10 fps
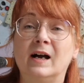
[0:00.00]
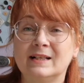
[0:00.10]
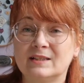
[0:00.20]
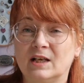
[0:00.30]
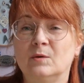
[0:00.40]
I
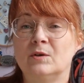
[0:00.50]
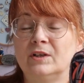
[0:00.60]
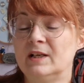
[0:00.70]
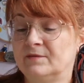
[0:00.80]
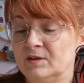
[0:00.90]
had to go
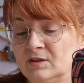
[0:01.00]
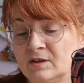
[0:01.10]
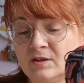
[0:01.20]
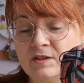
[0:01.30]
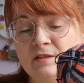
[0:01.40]
on and have a
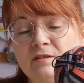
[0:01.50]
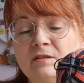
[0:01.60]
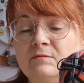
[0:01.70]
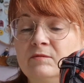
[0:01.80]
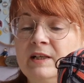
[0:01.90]
look because it's
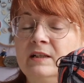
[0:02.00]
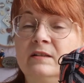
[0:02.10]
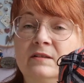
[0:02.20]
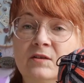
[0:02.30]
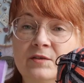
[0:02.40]
not
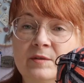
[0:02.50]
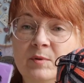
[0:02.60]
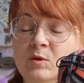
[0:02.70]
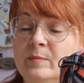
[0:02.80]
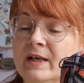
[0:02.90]
written on the
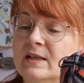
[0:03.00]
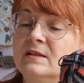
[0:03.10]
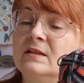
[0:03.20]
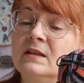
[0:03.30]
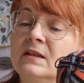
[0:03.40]
ball
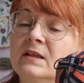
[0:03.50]
band.